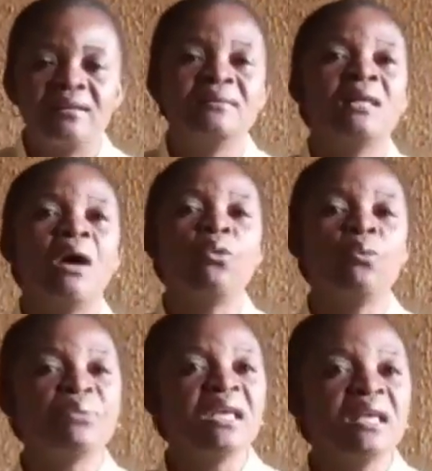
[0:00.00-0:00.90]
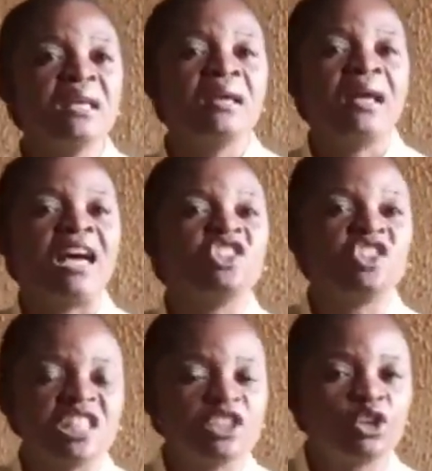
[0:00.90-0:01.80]
there will be
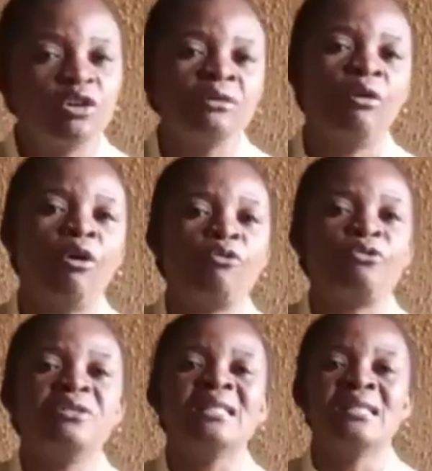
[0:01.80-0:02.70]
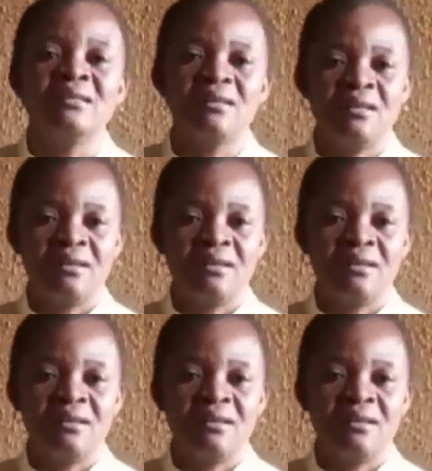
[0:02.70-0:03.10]
agitation of the